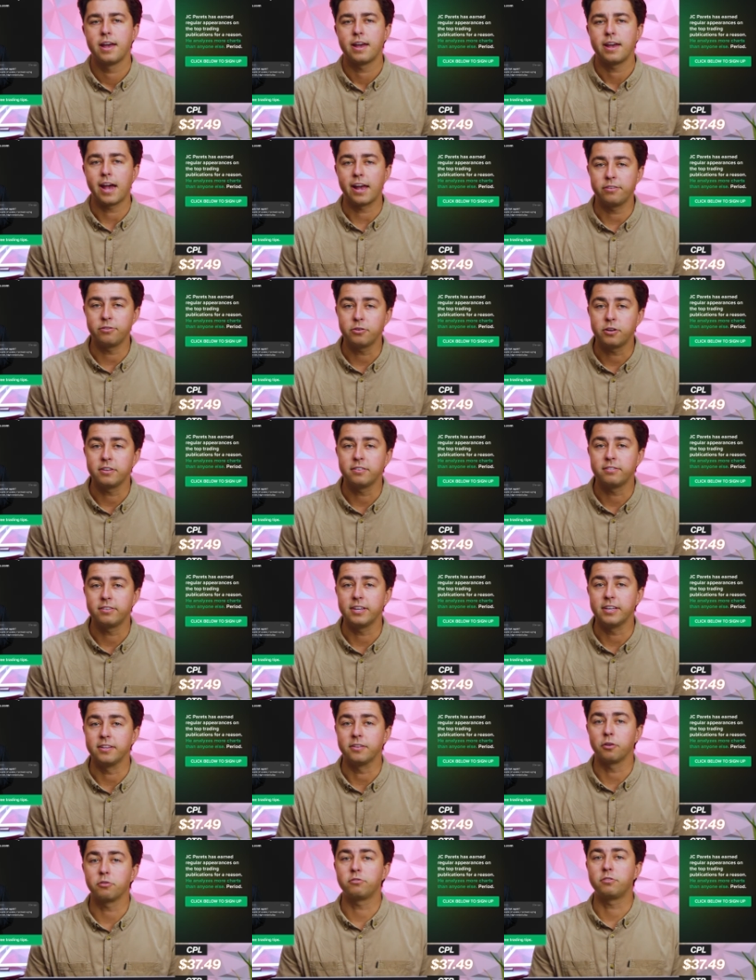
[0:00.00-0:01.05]
As you can see,
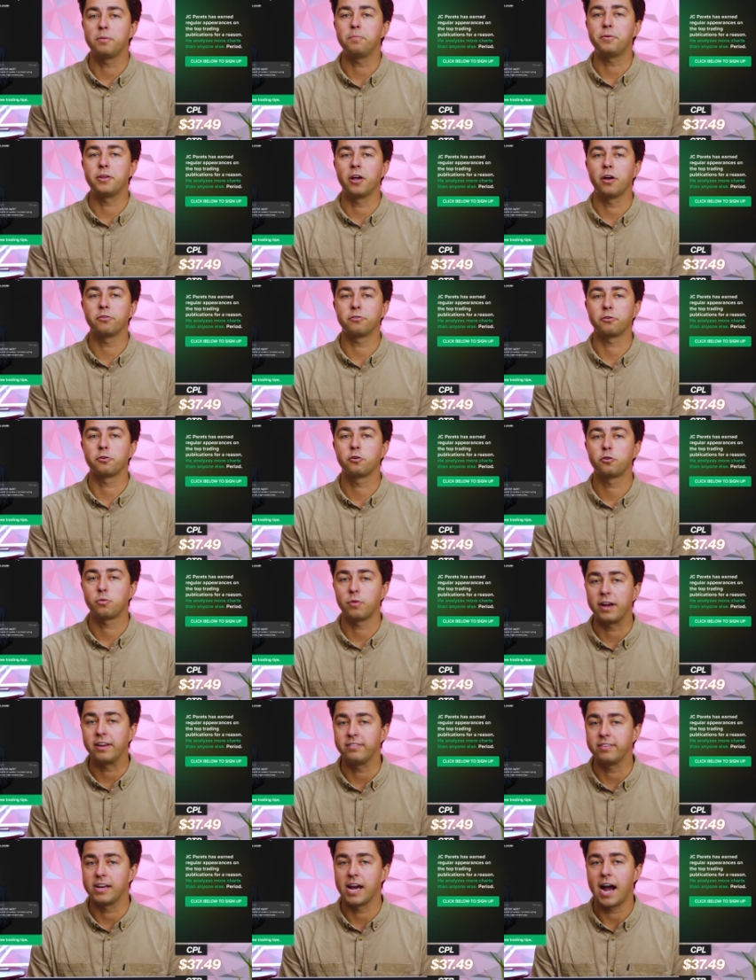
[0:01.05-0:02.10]
those CPLs are
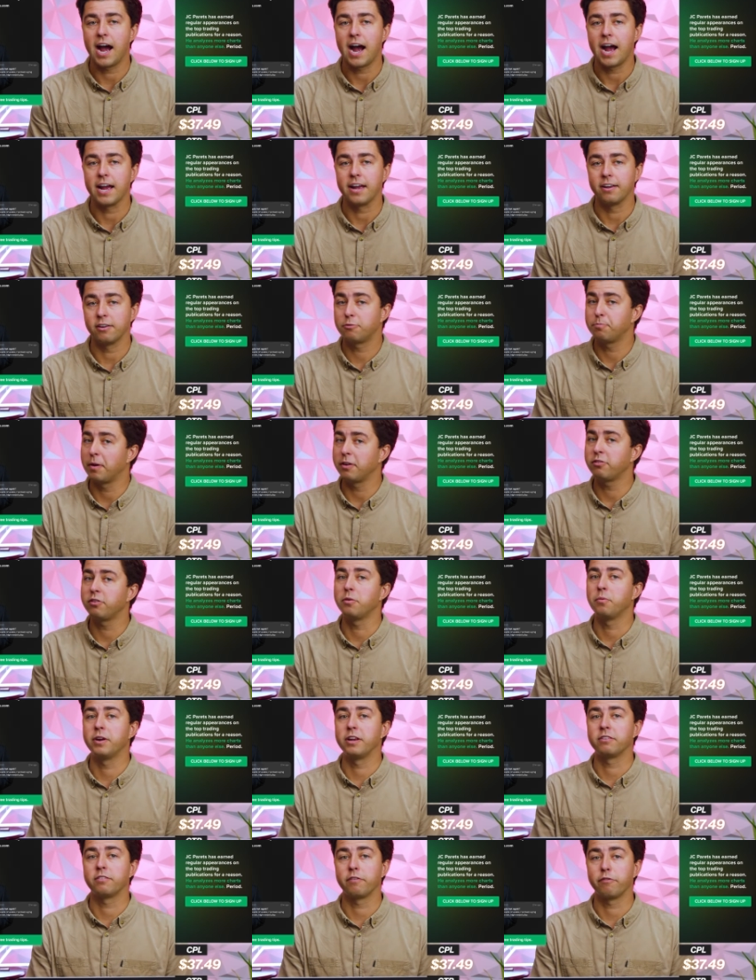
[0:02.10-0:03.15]
crazy high, especially
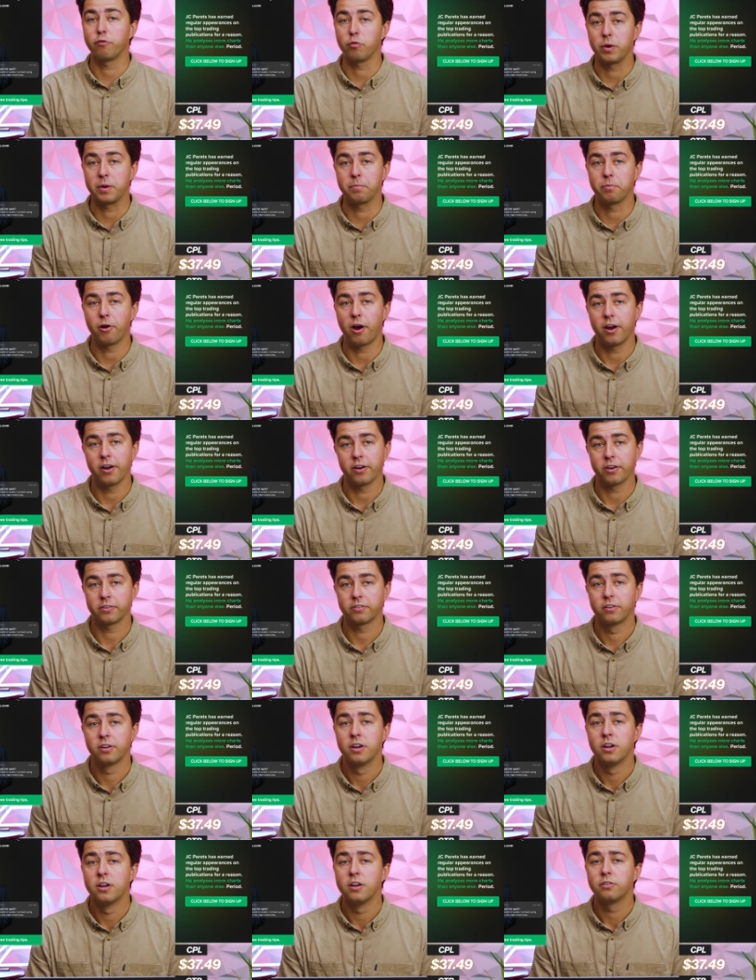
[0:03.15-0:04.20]
when it's a free product.
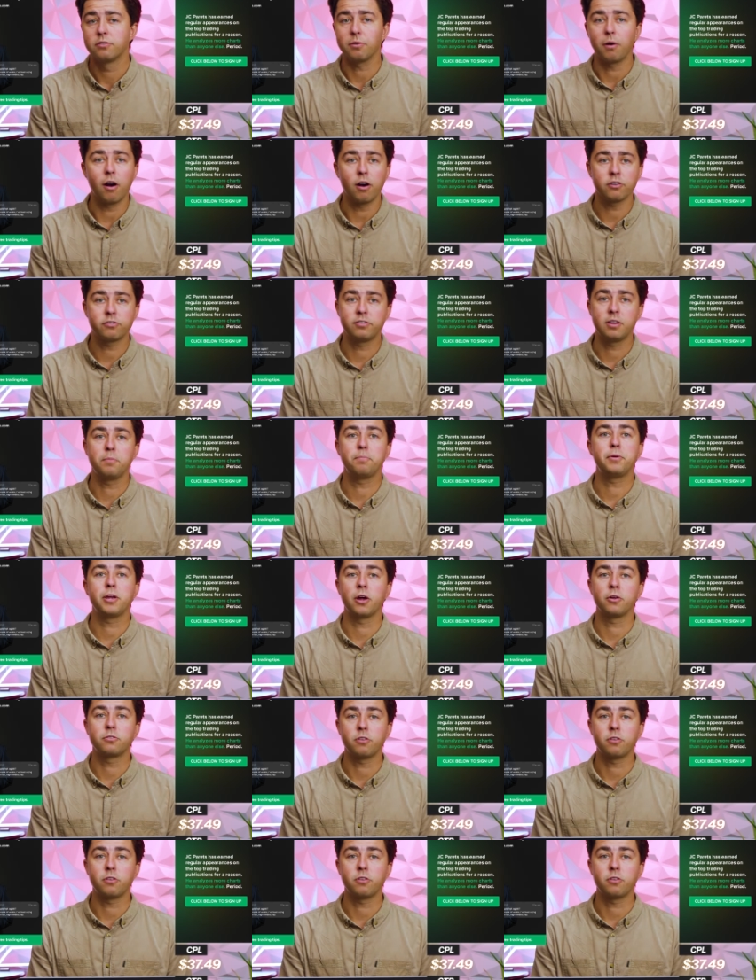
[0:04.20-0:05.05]
So our CPL